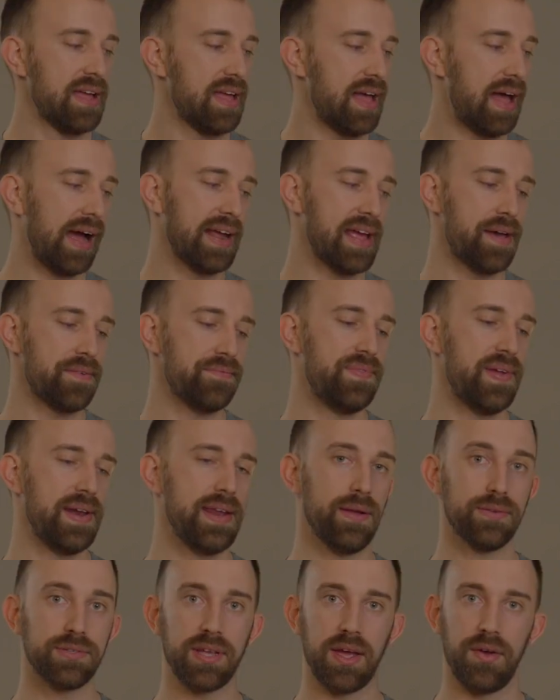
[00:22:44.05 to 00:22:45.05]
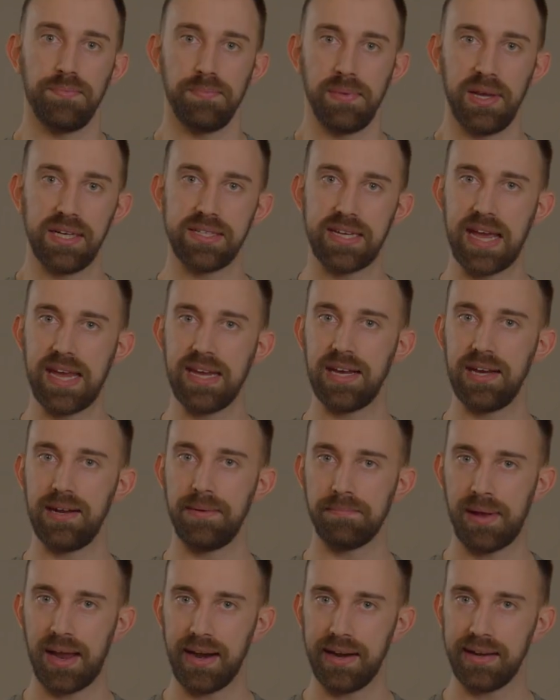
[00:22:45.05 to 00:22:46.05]
I have videos of me
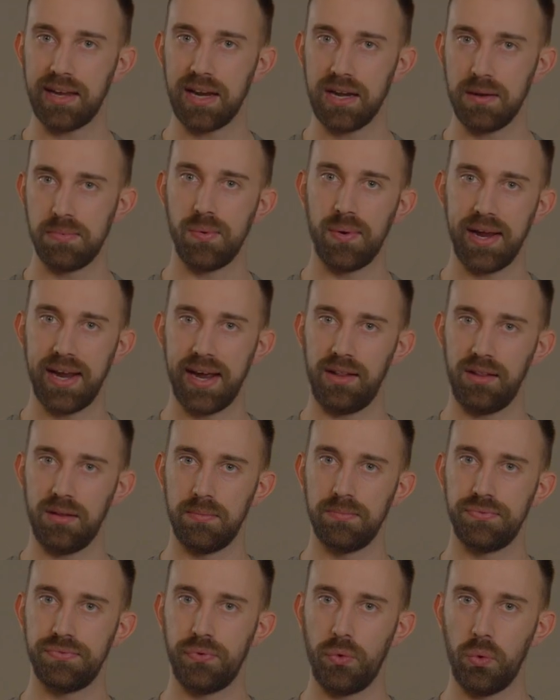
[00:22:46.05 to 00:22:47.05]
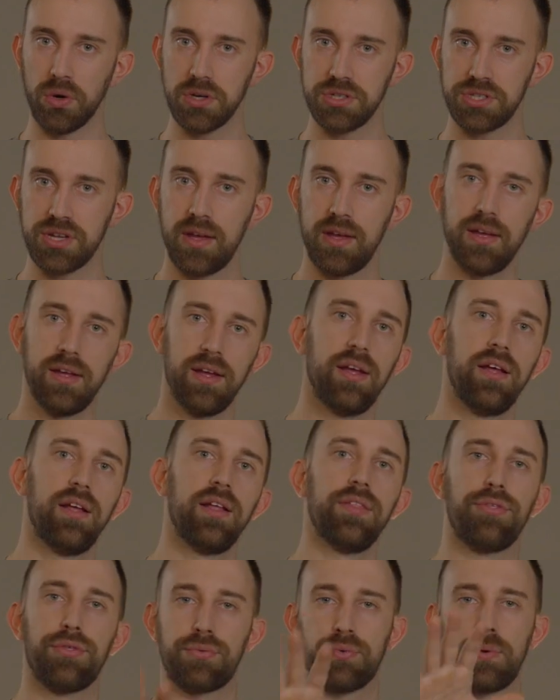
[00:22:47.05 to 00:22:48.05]
taking my KWA LM4s,
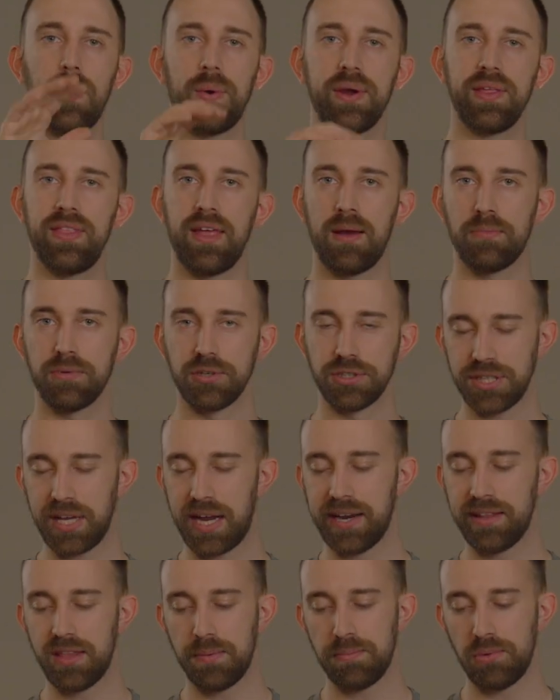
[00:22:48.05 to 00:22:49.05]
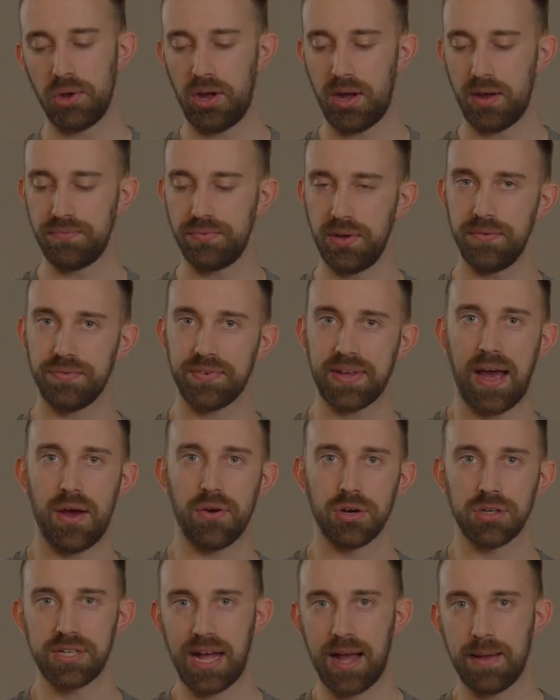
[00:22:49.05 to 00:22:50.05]
throwing them or sliding them off of
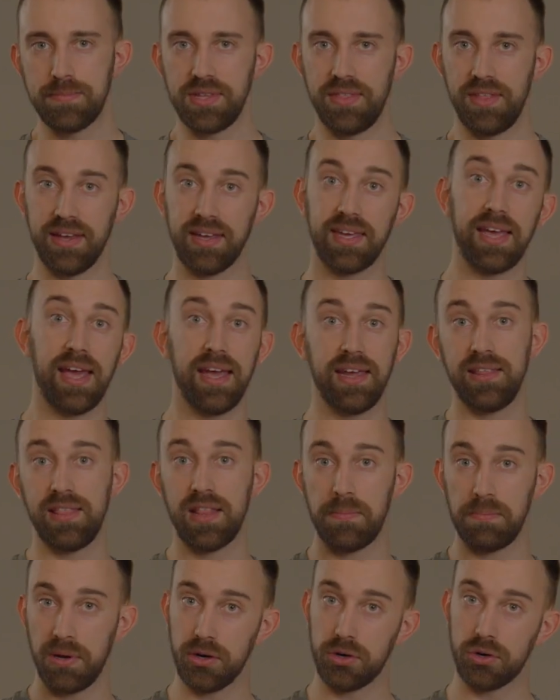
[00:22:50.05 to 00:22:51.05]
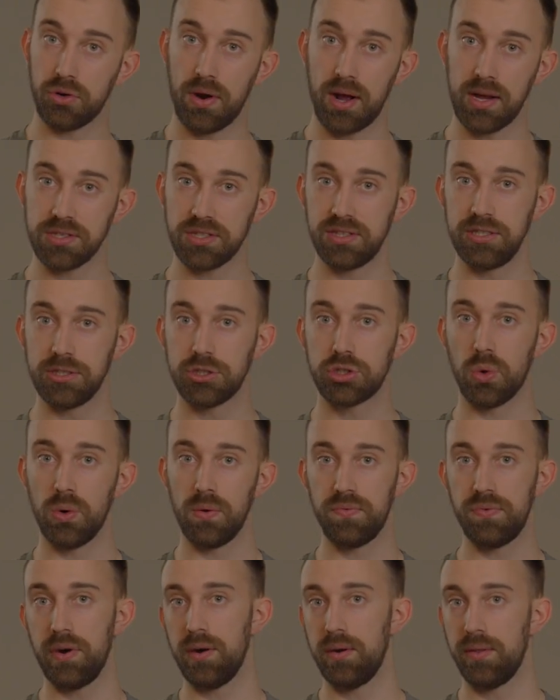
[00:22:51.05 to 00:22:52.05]
countertops and then kicking them across the
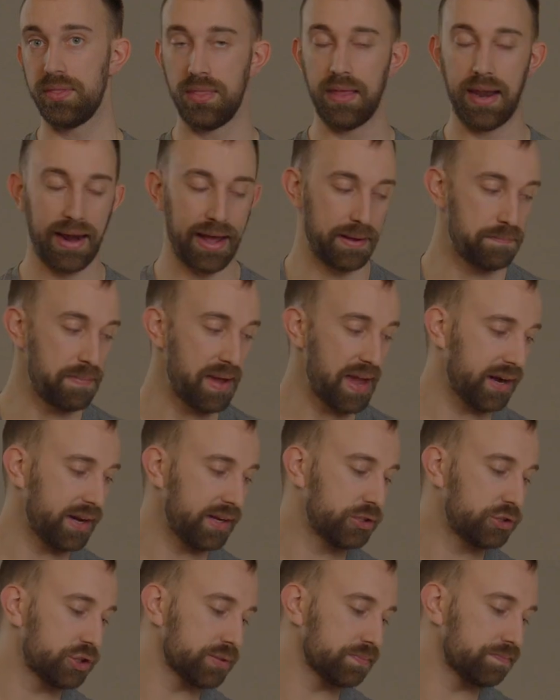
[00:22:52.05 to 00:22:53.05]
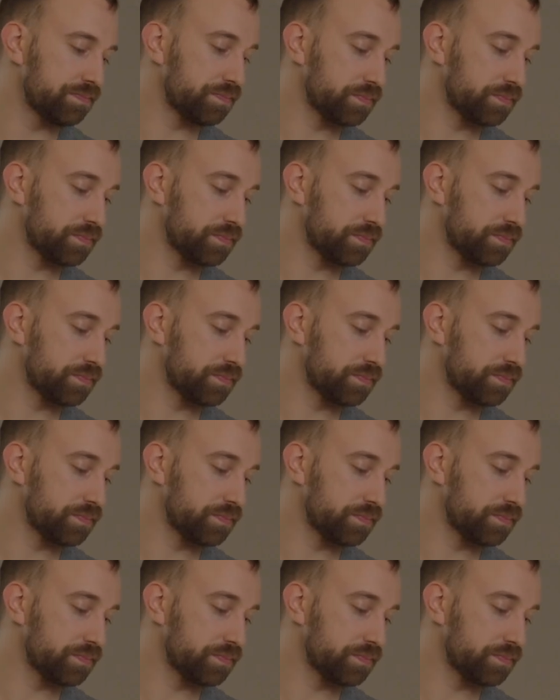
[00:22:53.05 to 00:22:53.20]
storefront that I managed,